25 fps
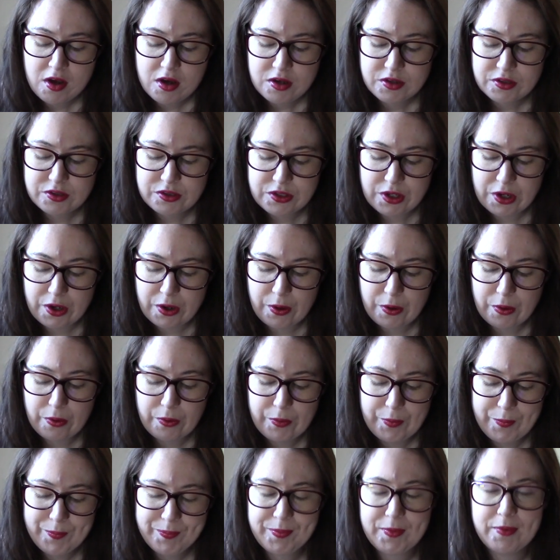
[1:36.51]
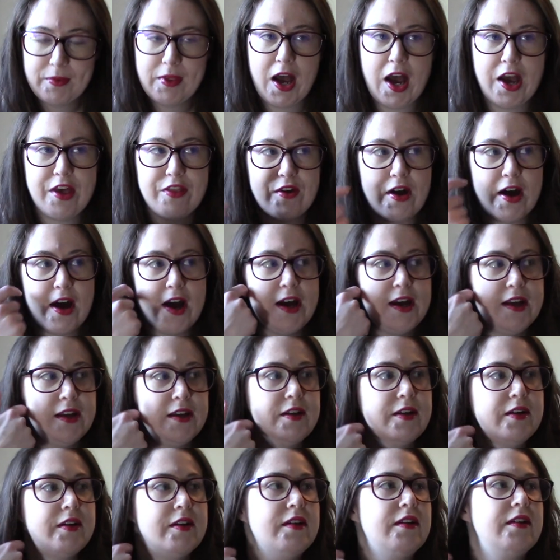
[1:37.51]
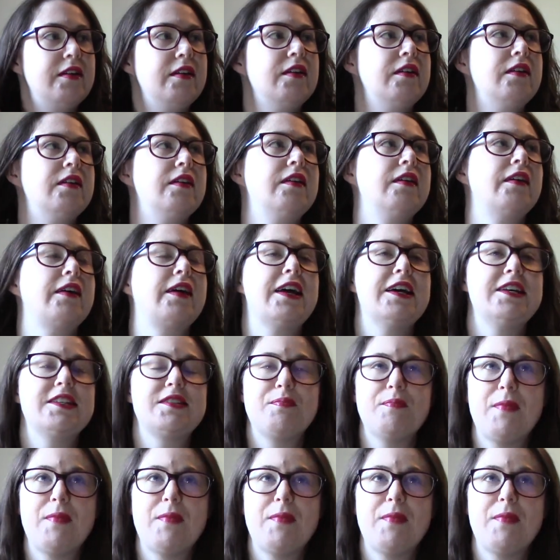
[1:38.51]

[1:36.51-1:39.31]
So I thought, because